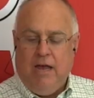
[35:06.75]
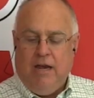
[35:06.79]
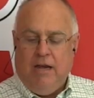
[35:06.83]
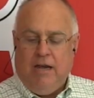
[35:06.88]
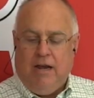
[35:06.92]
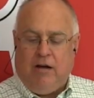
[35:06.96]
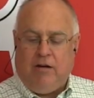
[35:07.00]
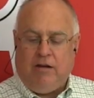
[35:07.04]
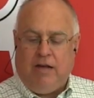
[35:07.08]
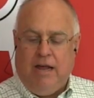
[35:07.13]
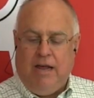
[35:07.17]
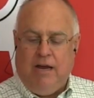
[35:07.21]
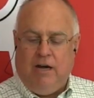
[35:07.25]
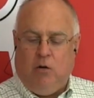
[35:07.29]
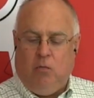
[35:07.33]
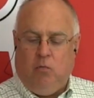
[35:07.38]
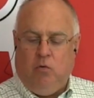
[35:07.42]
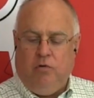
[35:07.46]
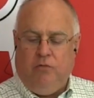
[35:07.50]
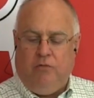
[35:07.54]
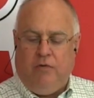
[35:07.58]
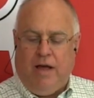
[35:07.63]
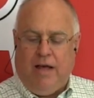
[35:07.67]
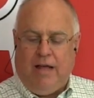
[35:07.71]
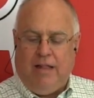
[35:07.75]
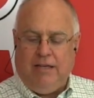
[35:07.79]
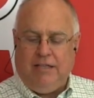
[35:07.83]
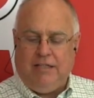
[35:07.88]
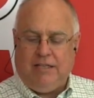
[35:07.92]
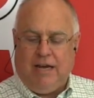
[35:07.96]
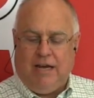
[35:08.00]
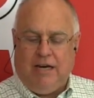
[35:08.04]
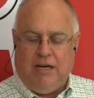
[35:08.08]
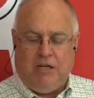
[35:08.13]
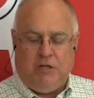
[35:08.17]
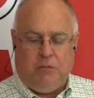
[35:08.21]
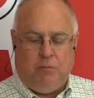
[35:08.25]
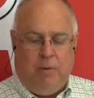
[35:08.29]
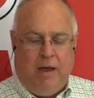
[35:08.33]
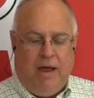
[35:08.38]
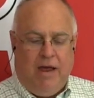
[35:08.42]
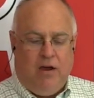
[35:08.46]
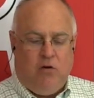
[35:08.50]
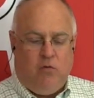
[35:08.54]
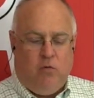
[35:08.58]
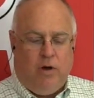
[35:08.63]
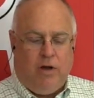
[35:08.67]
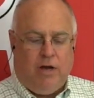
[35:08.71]
Now, Candlewood Valley's got its
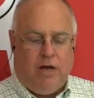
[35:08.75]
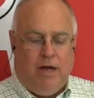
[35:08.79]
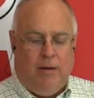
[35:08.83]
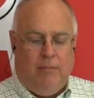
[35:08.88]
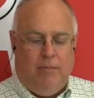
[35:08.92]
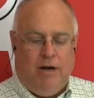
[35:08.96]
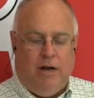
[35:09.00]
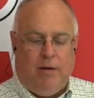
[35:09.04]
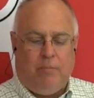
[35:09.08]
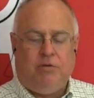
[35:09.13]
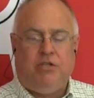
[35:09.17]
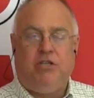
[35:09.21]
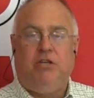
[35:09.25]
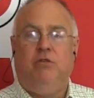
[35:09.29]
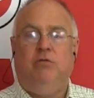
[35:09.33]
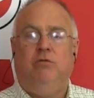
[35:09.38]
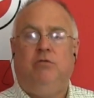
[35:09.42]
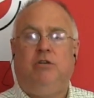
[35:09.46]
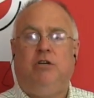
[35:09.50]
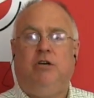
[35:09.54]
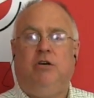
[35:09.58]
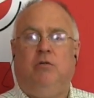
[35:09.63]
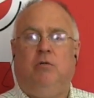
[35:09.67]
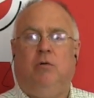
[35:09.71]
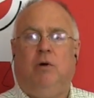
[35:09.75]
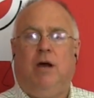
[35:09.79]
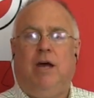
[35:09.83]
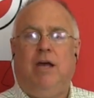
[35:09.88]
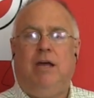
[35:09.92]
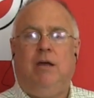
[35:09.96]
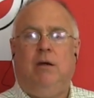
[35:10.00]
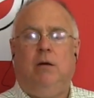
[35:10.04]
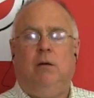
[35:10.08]
banquet coming up soon, too, right?